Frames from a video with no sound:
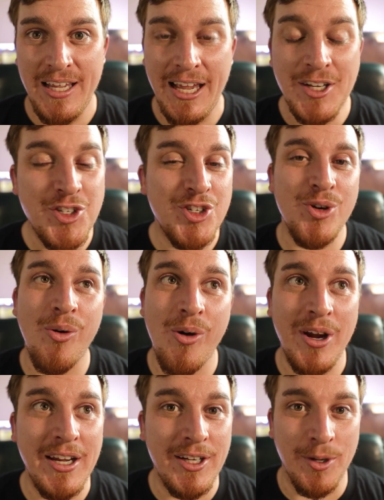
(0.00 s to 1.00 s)

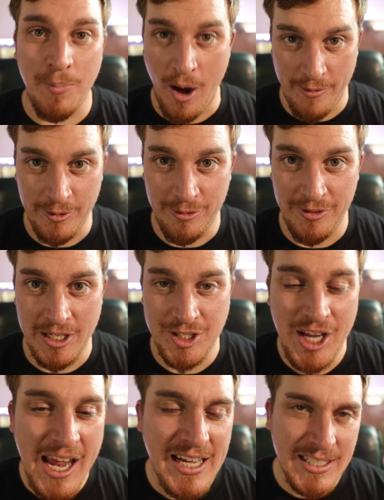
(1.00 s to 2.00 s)
Enjoy your puffer
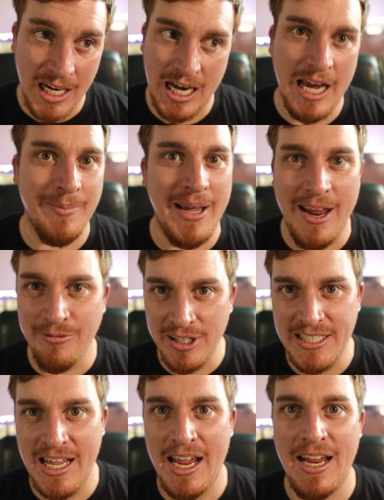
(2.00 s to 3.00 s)
fish. Take time
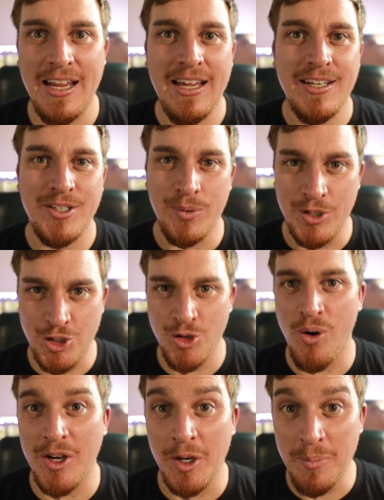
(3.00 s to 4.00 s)
every day to
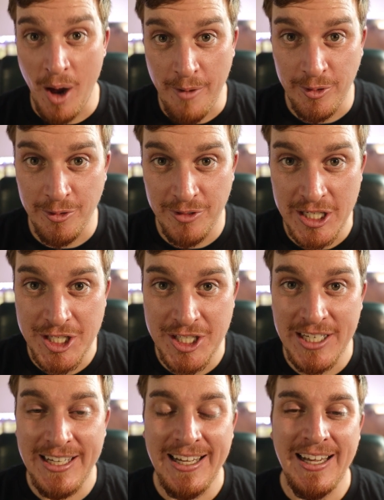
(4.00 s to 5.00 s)
enjoy your puffer fish.